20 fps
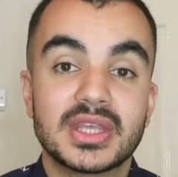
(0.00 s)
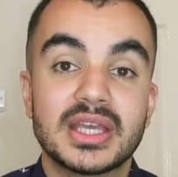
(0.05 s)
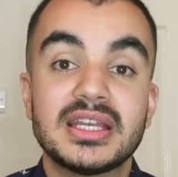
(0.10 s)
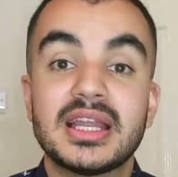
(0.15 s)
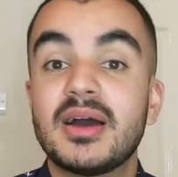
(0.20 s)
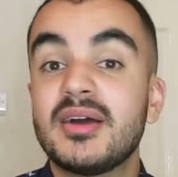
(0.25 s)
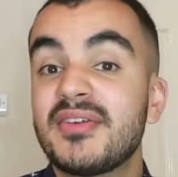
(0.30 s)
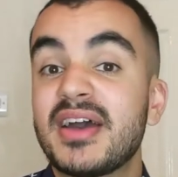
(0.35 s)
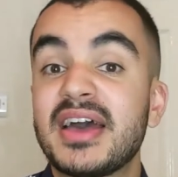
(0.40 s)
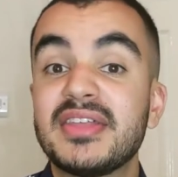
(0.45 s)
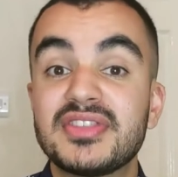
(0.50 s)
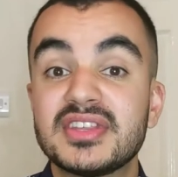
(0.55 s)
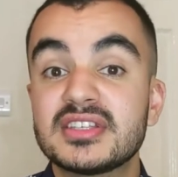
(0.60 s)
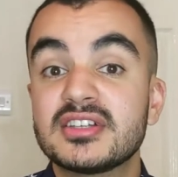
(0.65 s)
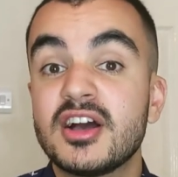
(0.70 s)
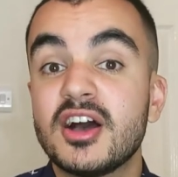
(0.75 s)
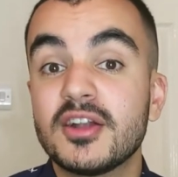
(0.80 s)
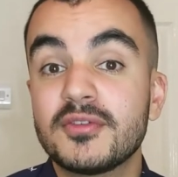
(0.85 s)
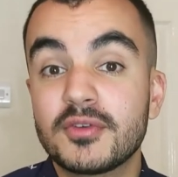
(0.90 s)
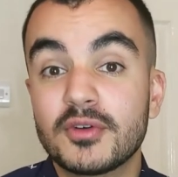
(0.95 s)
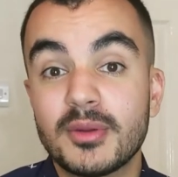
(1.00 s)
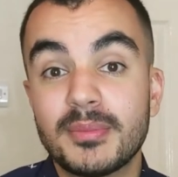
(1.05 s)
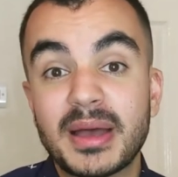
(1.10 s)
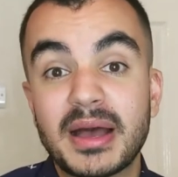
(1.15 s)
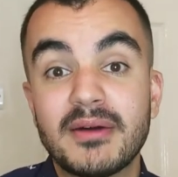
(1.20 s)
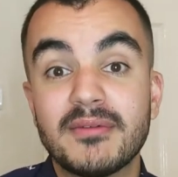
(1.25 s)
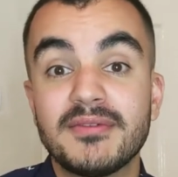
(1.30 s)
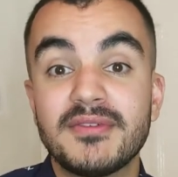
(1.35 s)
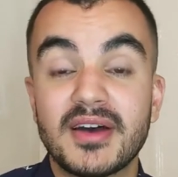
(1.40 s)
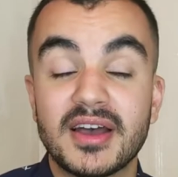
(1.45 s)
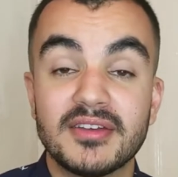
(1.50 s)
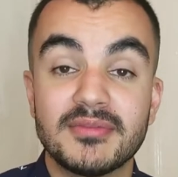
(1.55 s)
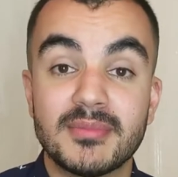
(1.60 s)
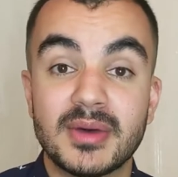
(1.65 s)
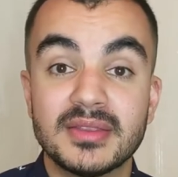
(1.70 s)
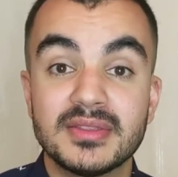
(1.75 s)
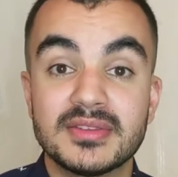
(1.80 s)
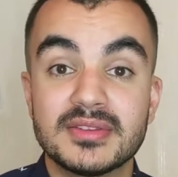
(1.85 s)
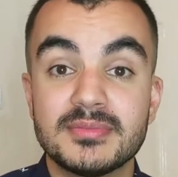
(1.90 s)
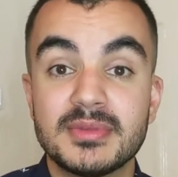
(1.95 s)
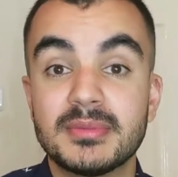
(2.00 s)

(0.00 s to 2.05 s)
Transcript: Now, I've had this card for about 5 months.